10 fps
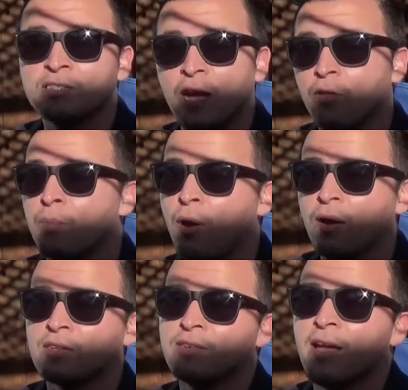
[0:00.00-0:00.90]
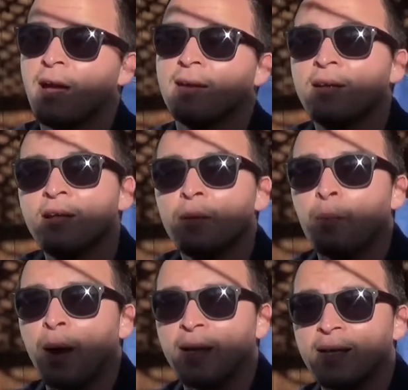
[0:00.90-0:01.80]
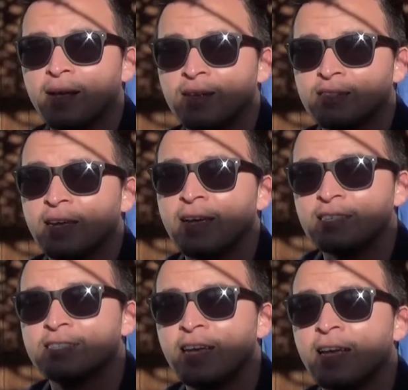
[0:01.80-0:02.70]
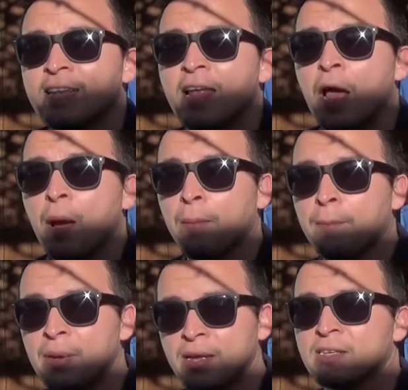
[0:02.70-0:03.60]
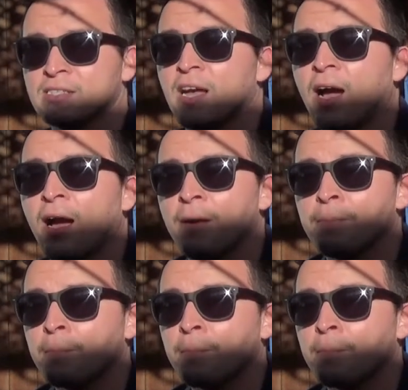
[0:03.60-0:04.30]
tell a proctor that by saying BSI.